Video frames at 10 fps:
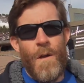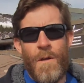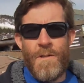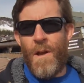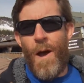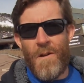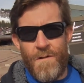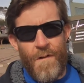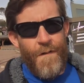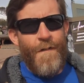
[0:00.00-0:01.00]
So out
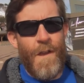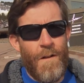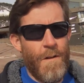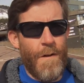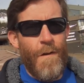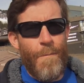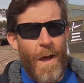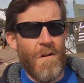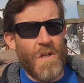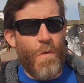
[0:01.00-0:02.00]
of a field of
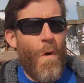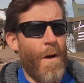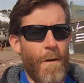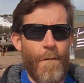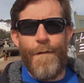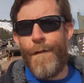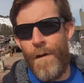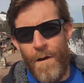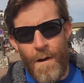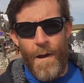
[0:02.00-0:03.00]
about
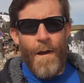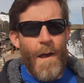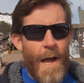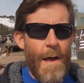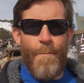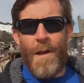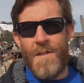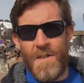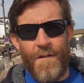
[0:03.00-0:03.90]
12, I managed to